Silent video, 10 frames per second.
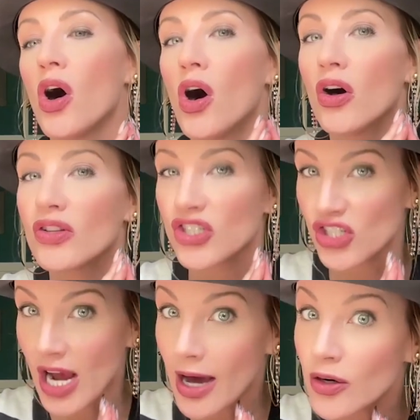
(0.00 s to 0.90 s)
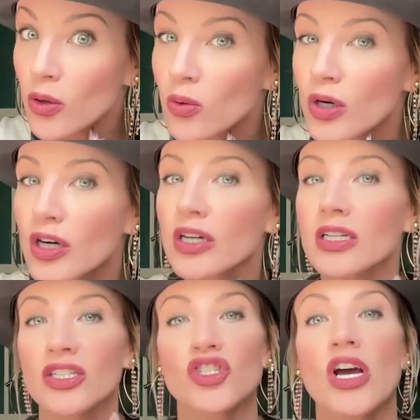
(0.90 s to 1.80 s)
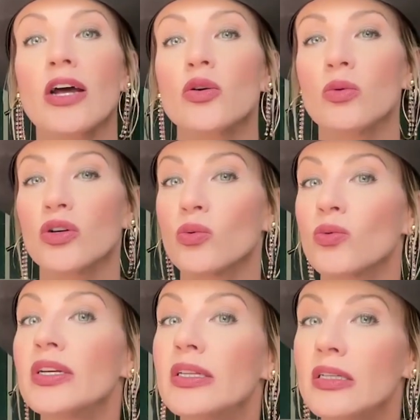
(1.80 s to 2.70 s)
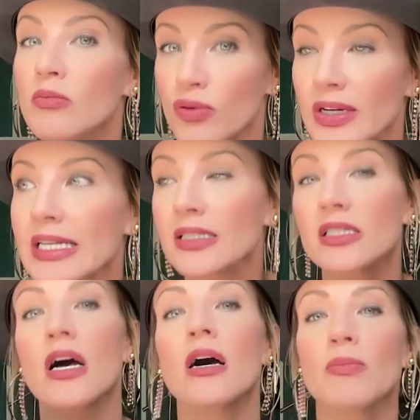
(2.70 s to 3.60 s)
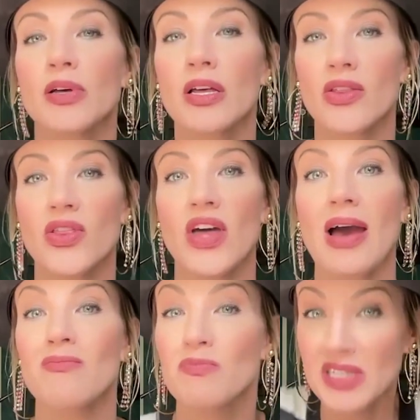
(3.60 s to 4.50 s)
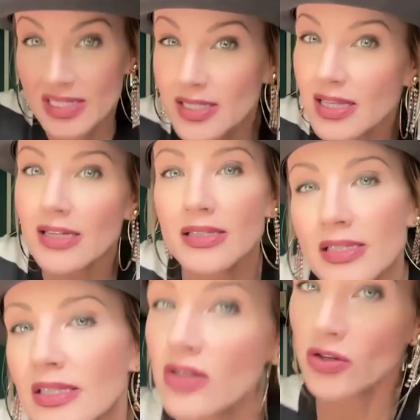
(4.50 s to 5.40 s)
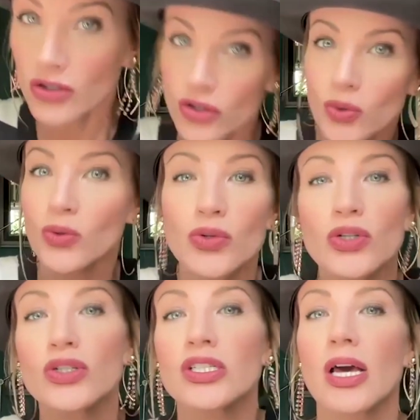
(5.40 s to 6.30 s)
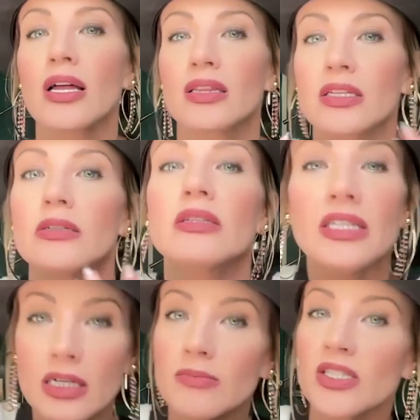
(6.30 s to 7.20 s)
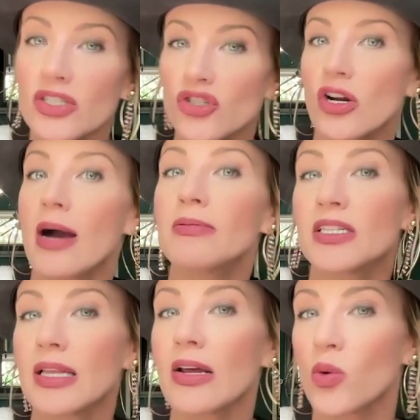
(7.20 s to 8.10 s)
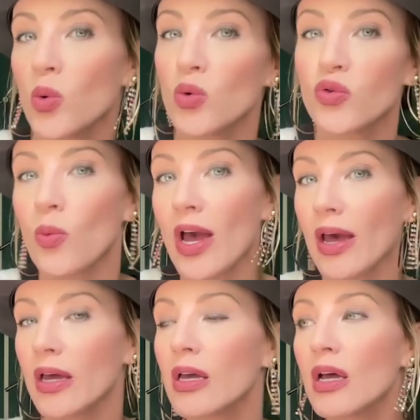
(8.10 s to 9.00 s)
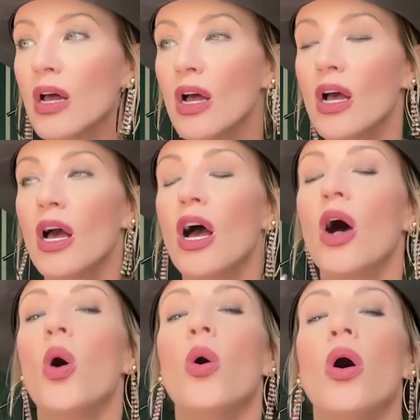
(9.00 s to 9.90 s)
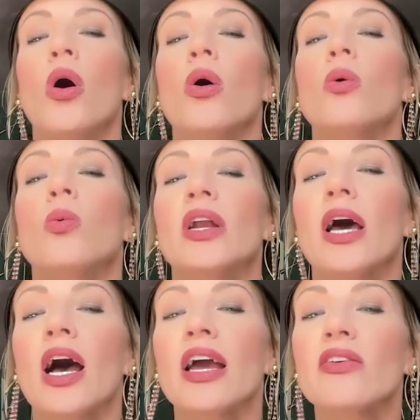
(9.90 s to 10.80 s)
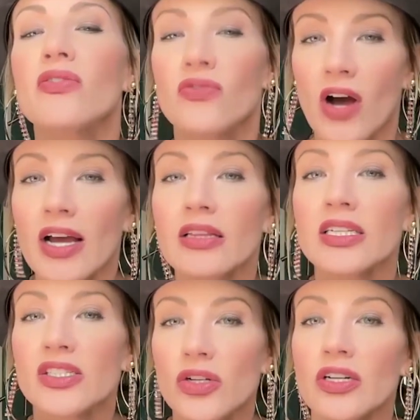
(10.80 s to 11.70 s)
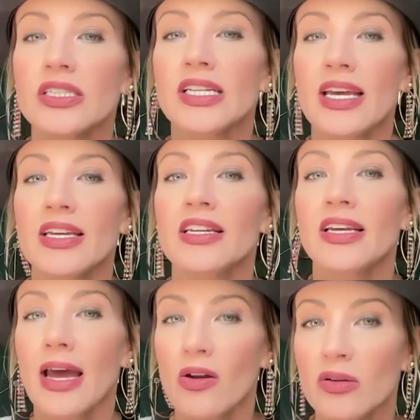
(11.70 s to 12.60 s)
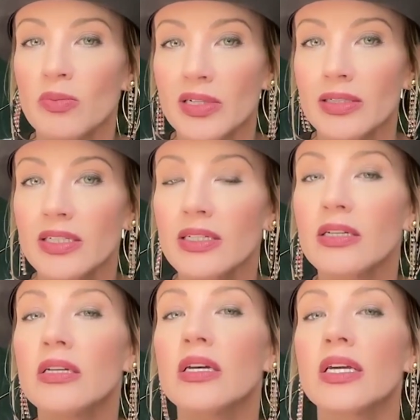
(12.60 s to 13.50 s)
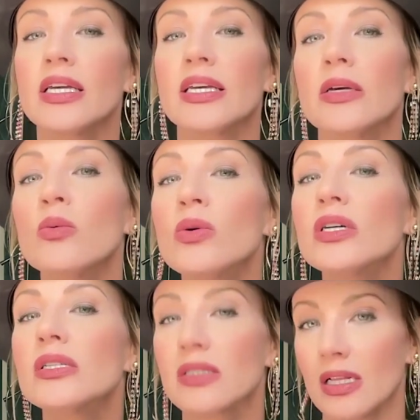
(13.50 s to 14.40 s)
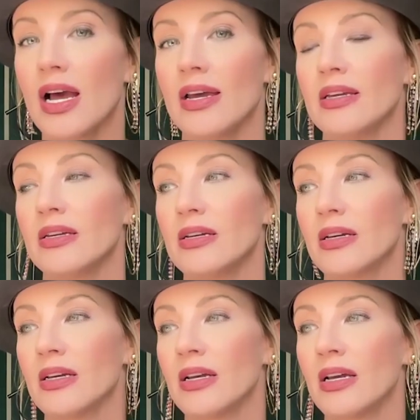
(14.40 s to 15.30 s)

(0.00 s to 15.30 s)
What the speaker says: all the shadow work, because shadow work really brings up that beast that sits on our shoulders that literally keeps us trapped in that old way. When I finally started taking accountability, it was like